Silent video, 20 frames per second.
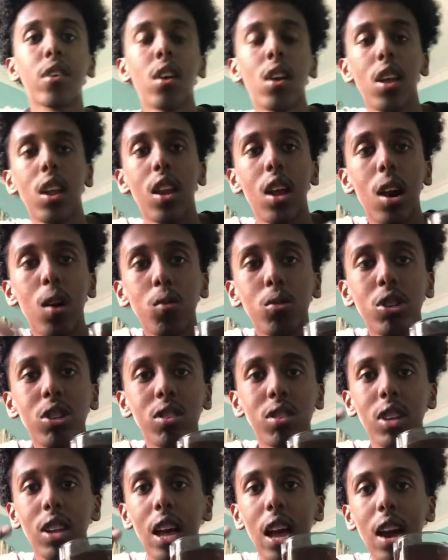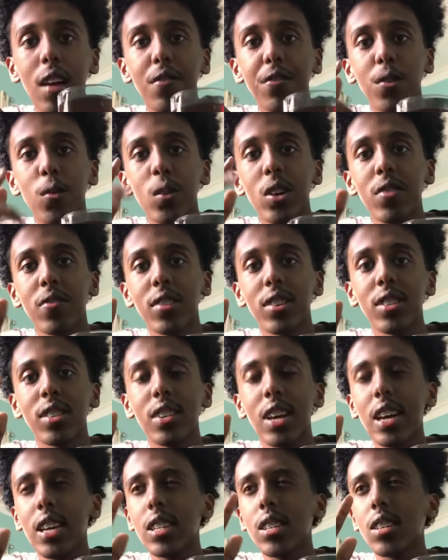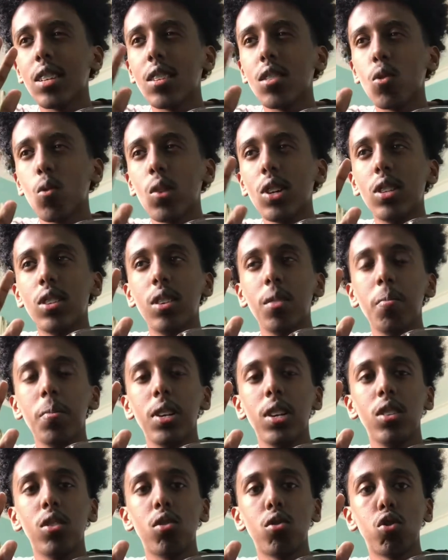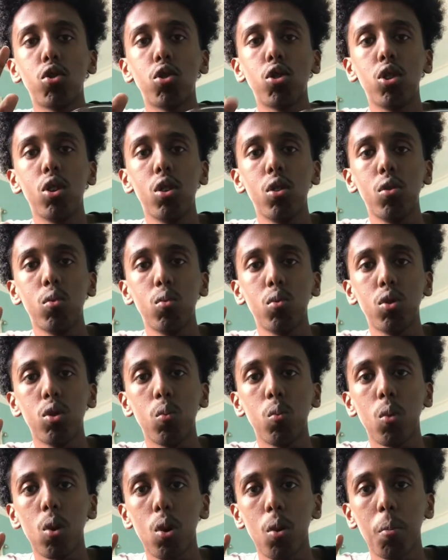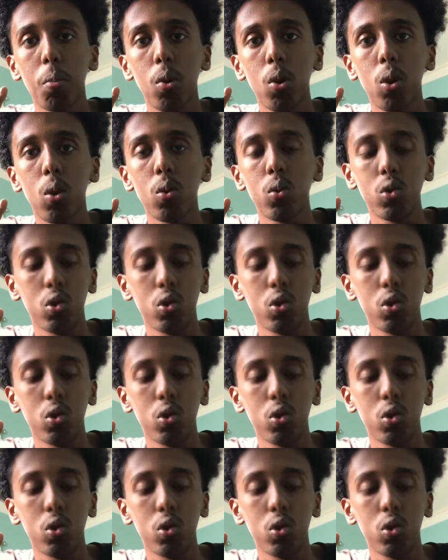Now we're just gonna have to wait for 10 to 20 minutes till the water boils.